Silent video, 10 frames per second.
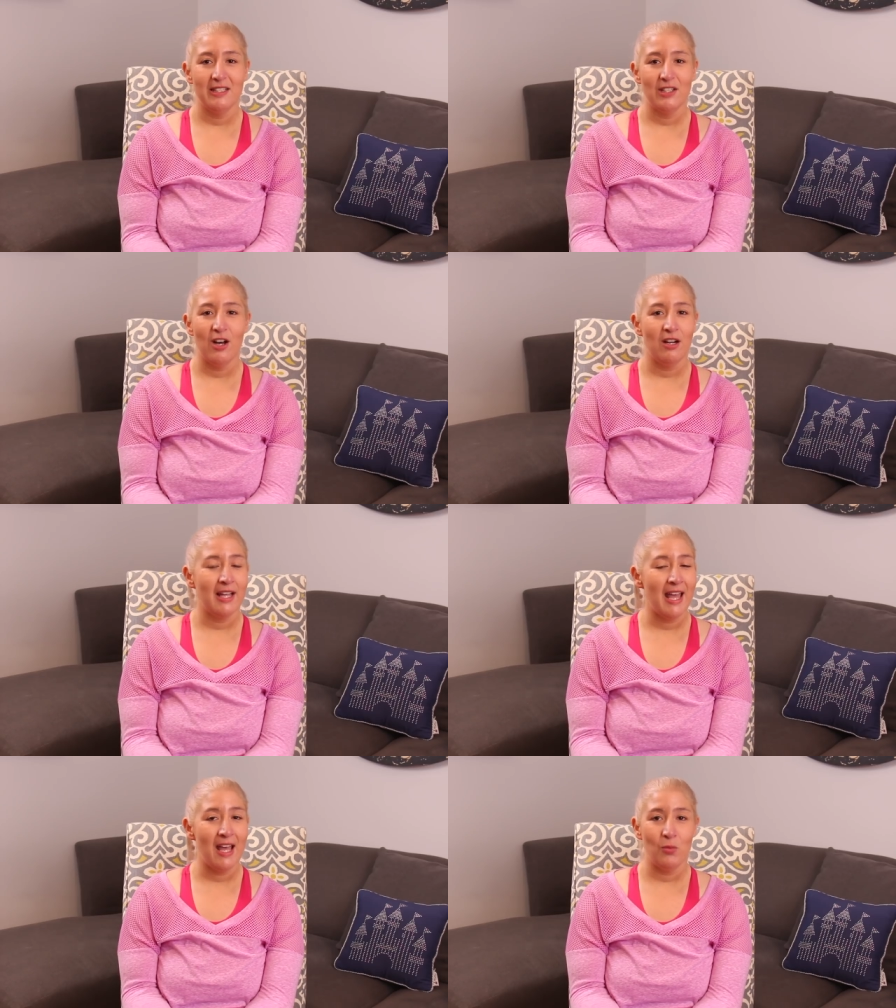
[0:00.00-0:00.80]
this long
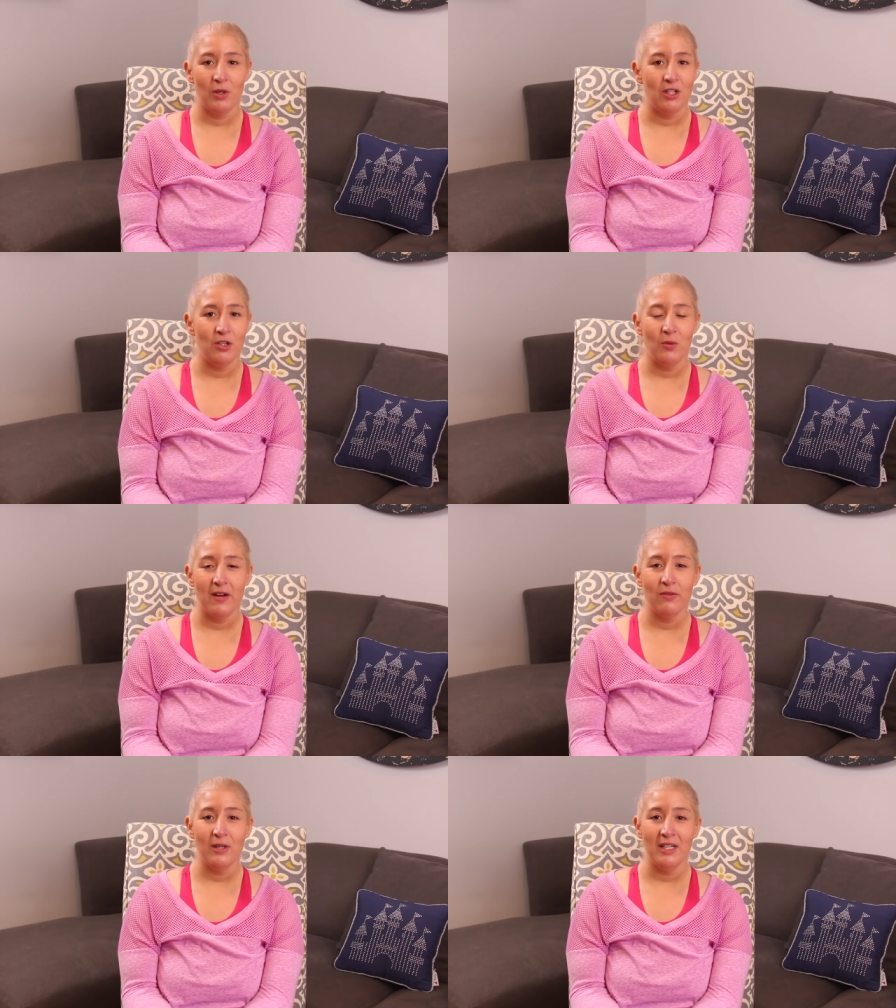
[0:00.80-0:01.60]
and we're going to do
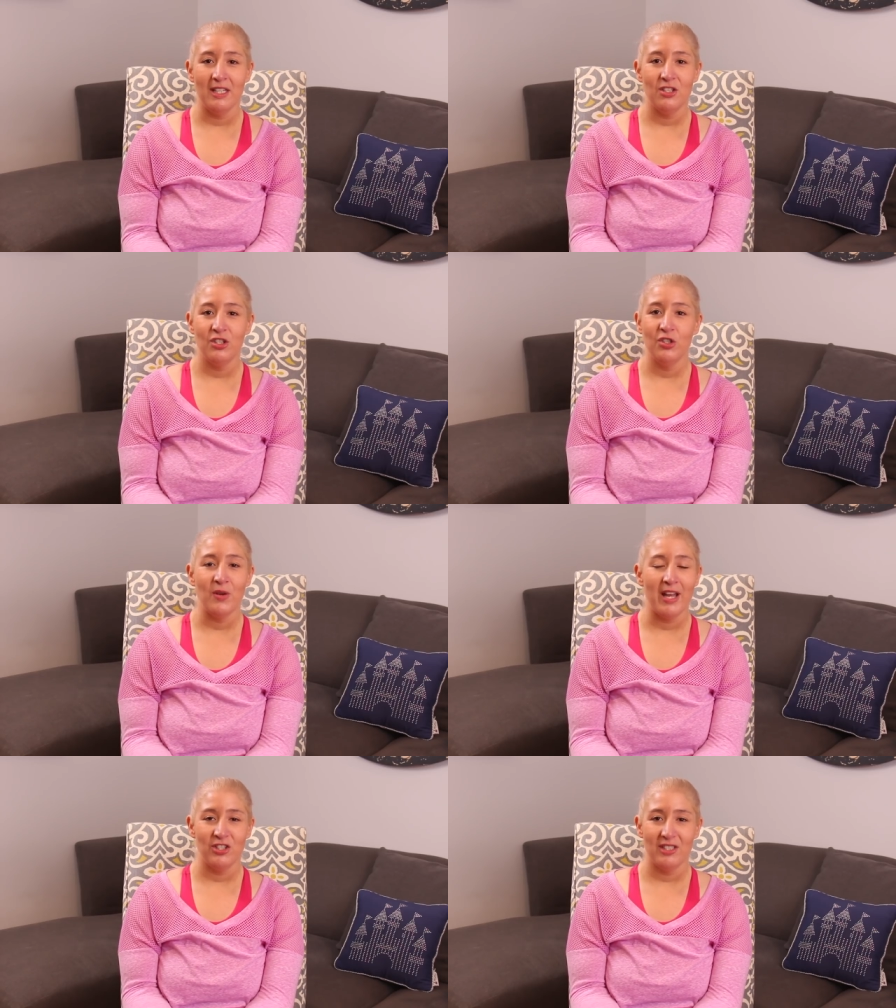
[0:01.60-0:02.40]
whatever we need to
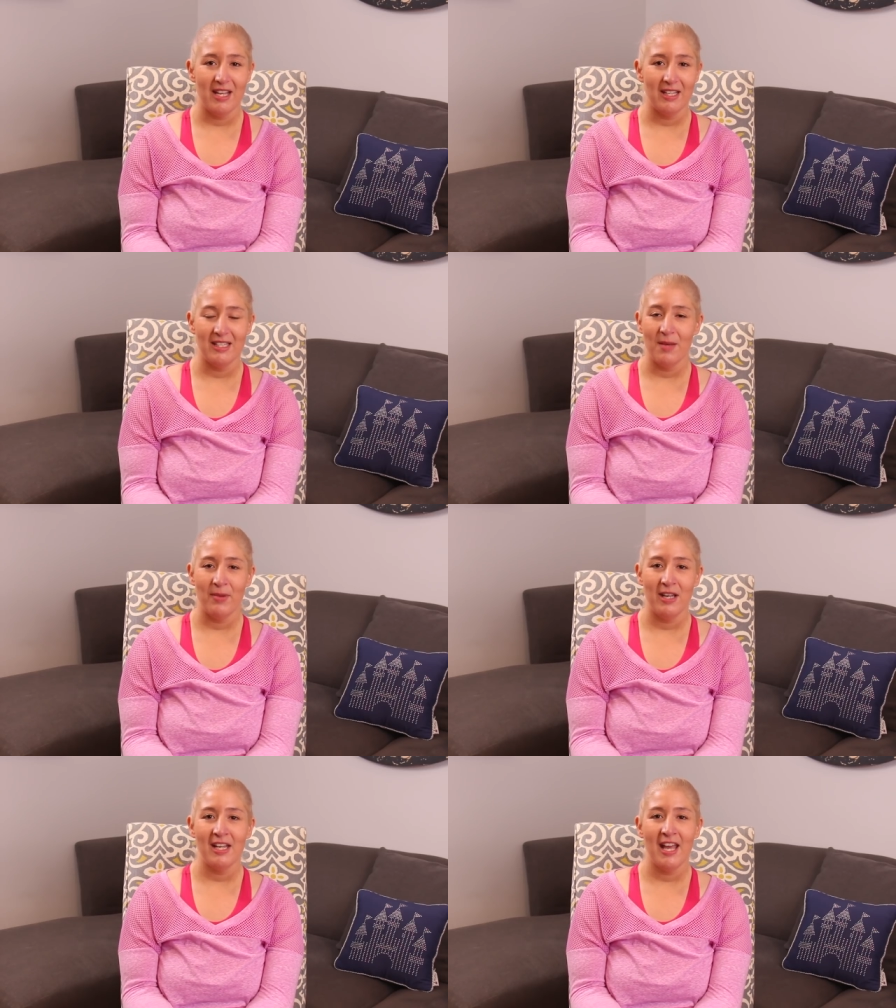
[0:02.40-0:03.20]
and just take it day
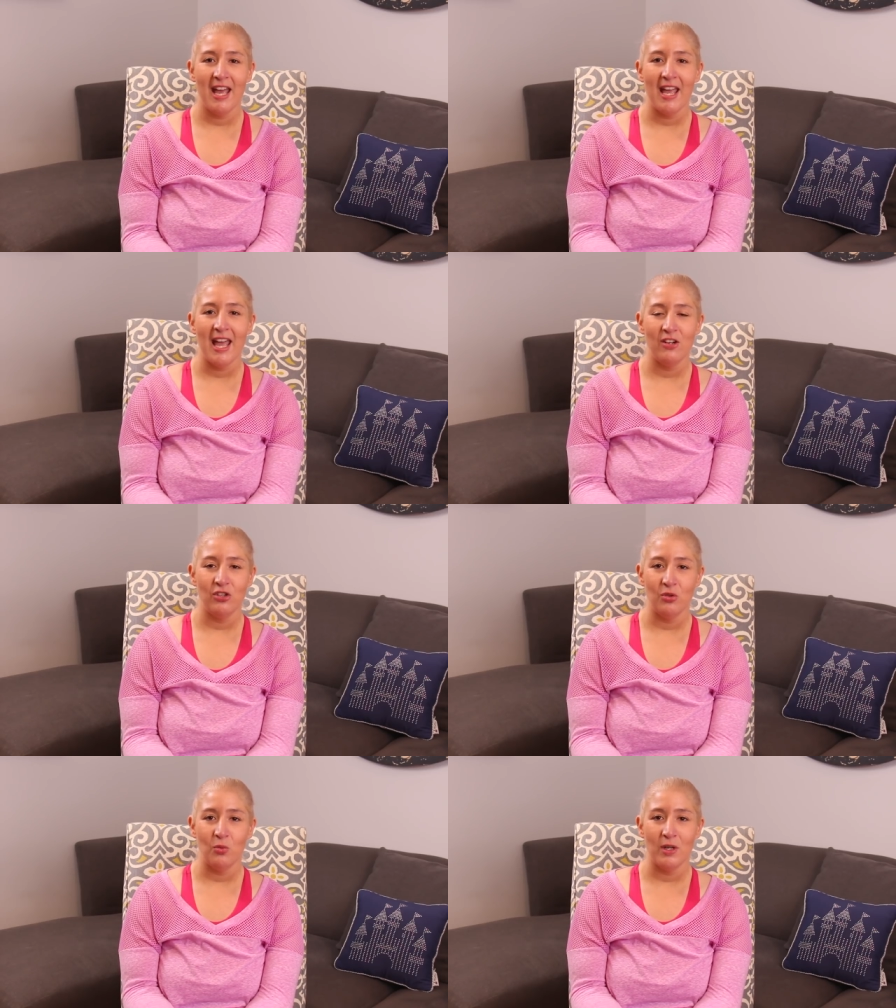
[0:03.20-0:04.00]
by day and
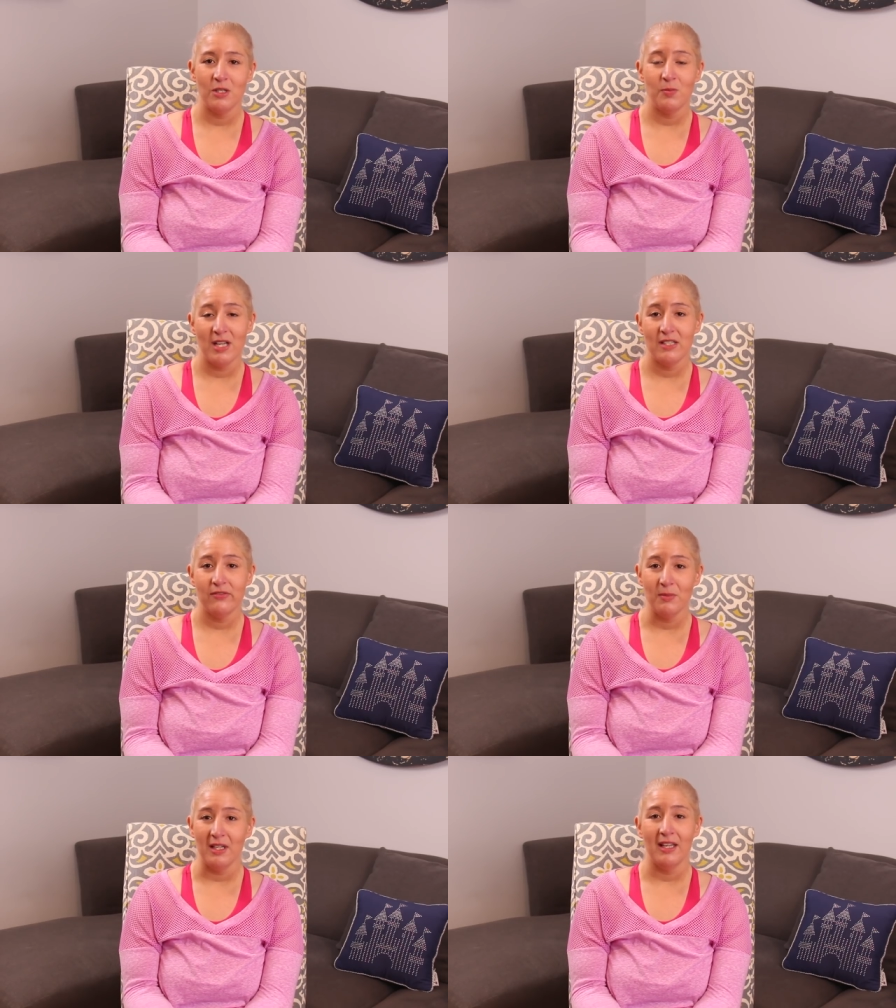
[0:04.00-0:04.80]
do what's best
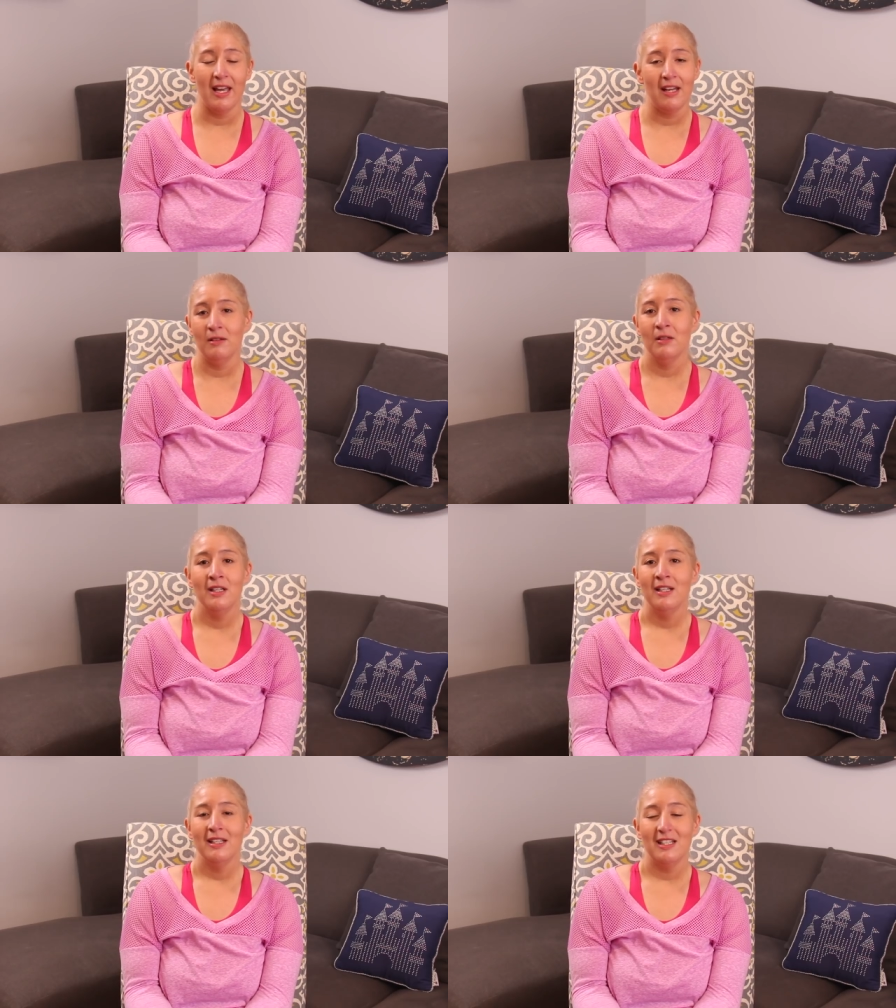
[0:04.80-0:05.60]
for me and
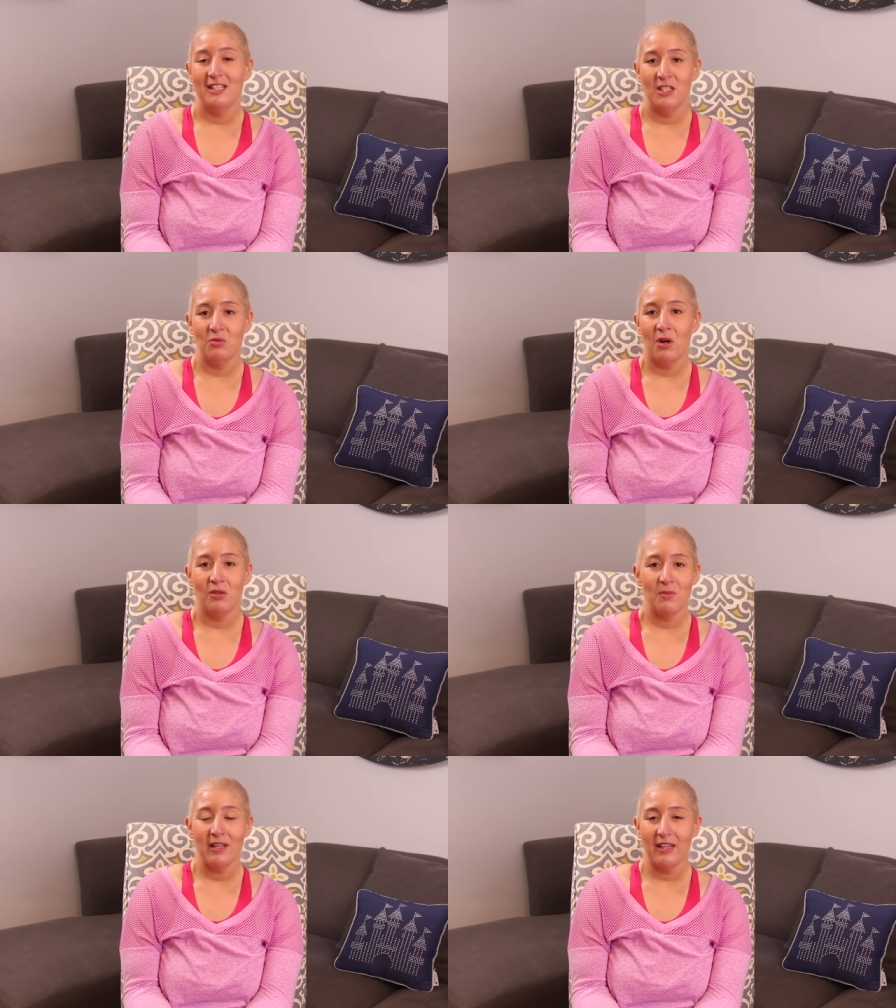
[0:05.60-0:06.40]
continue on
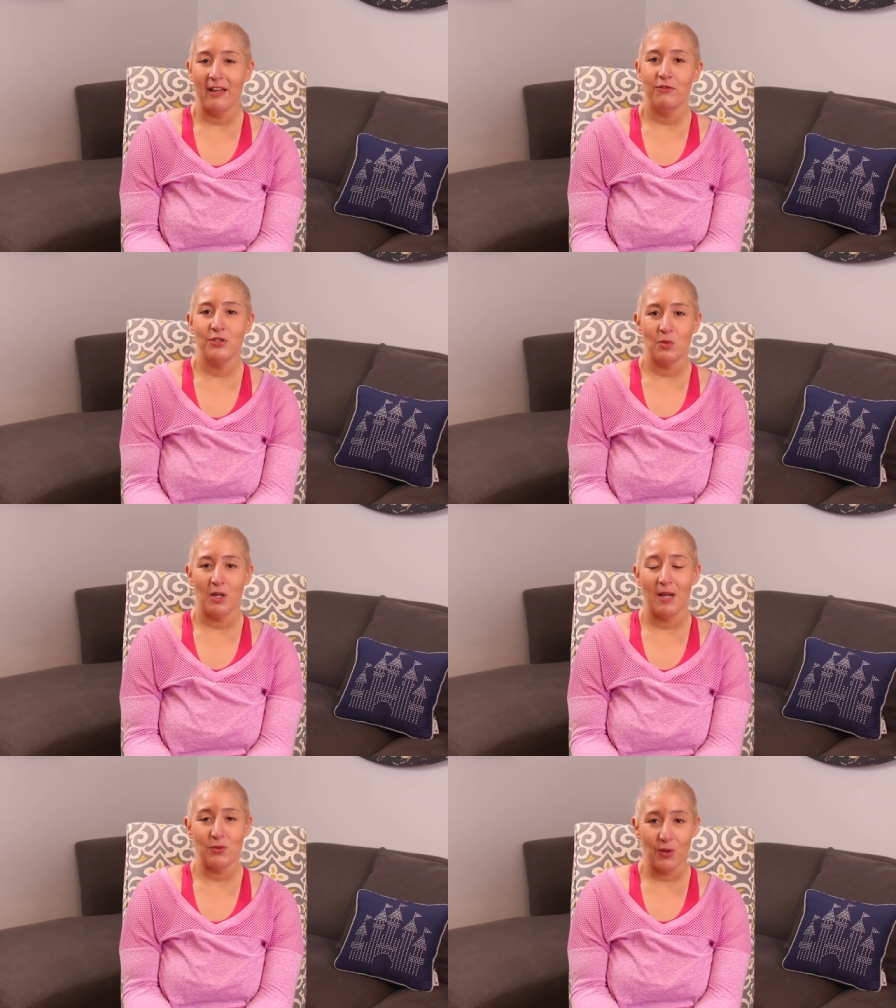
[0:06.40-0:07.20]
with my life, which is
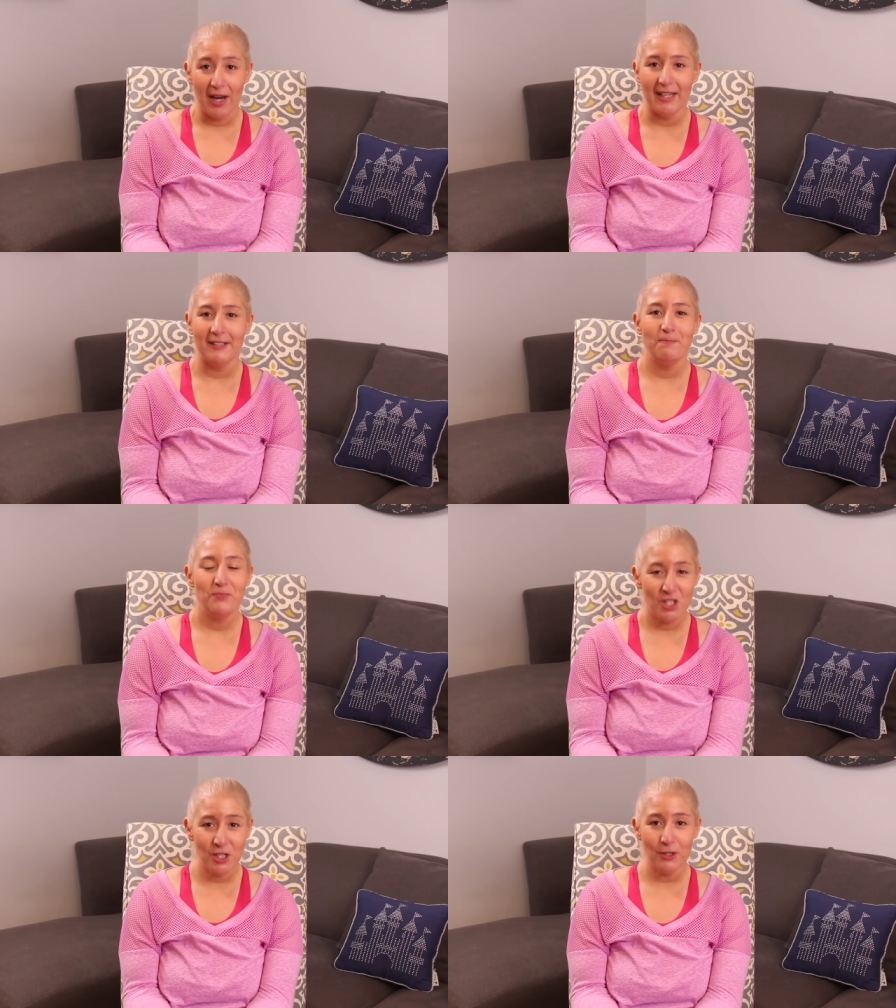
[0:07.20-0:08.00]
what I'm trying
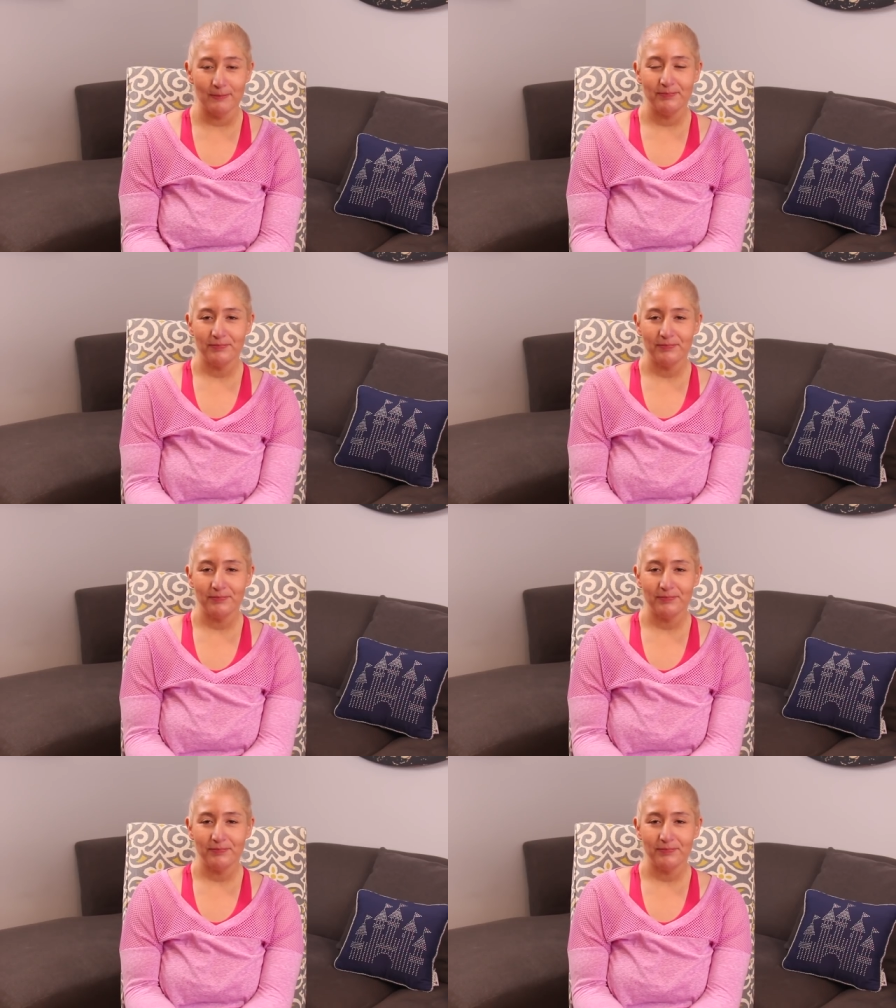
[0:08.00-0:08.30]
to do.